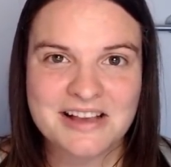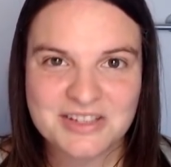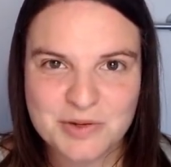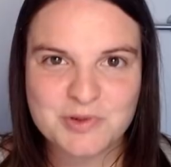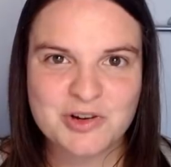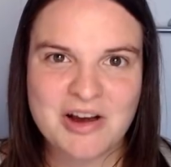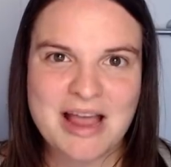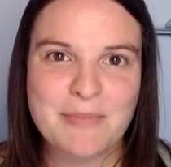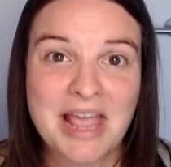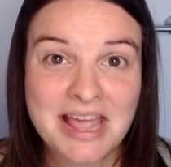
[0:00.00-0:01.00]

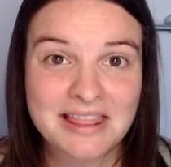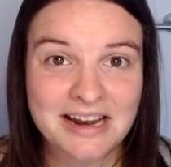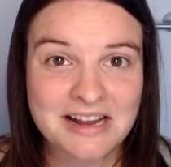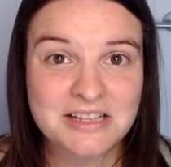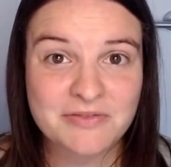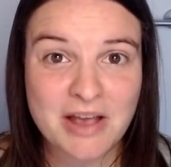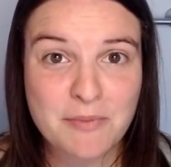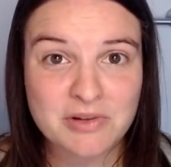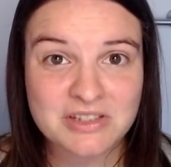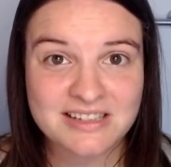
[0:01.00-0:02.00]
subscribe, hit that notify
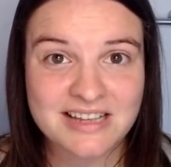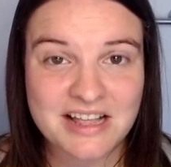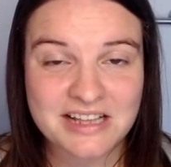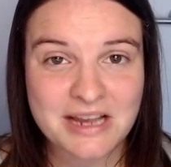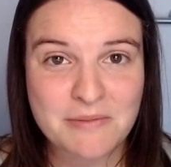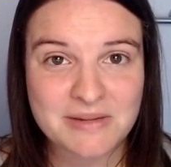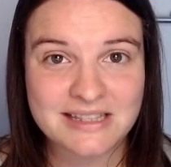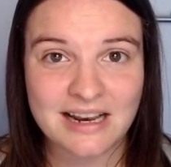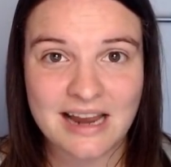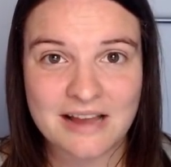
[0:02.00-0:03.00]
button so you don't miss
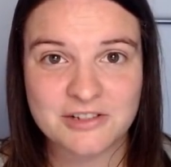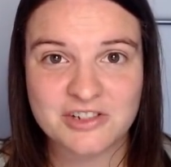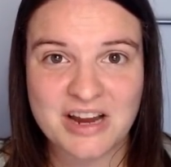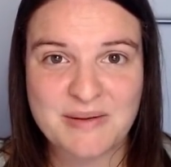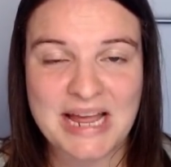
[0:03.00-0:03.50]
the live stream,